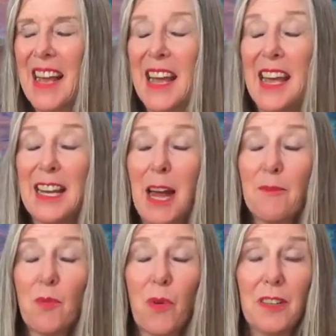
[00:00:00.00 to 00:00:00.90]
And
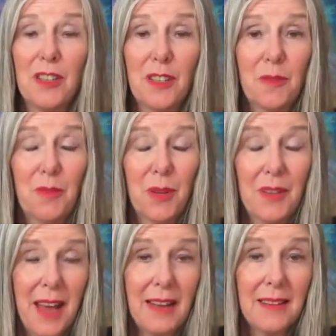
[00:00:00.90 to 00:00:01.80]
I'm going to
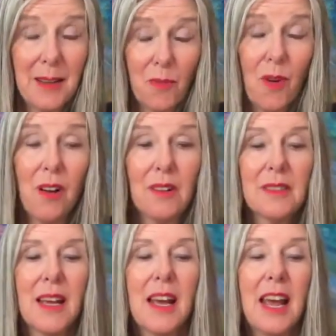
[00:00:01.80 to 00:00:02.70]
put that somewhere
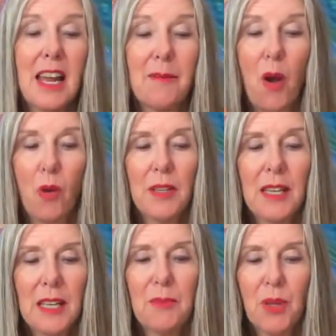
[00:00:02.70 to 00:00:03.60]
else. And I'm only
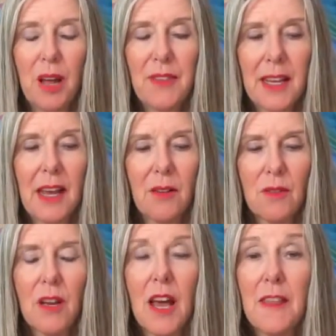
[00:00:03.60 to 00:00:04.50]
going to put on the
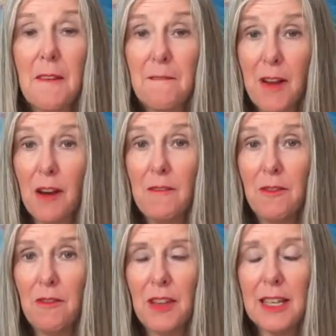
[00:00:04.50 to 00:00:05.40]
counter the very
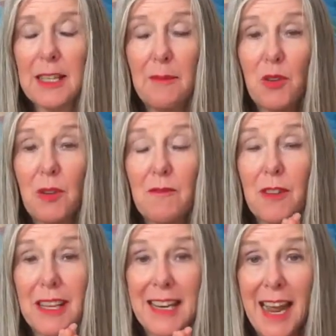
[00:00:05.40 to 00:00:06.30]
few things I'm doing for
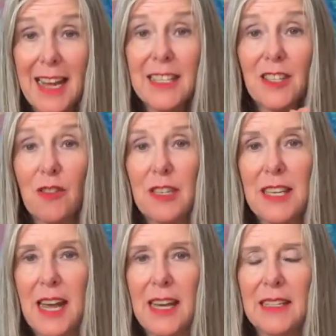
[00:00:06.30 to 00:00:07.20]
the next 30
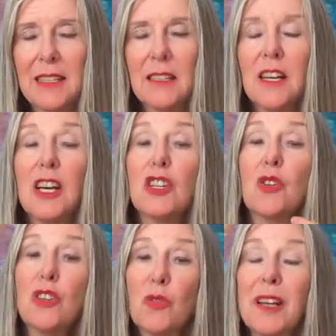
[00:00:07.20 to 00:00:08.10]
days
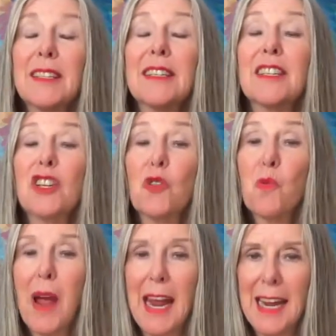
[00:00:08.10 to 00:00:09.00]
to address the
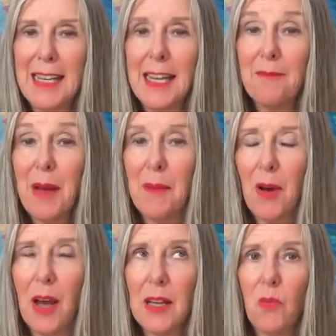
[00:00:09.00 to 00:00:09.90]
terrain in my
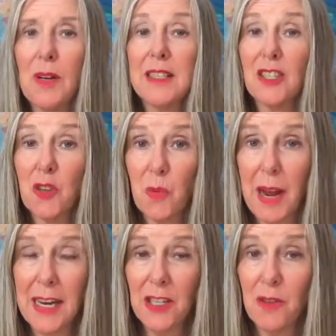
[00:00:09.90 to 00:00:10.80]
body. What's
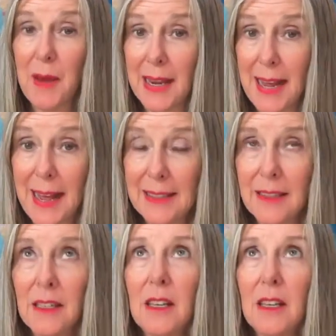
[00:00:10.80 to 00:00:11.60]
terrain, you might ask?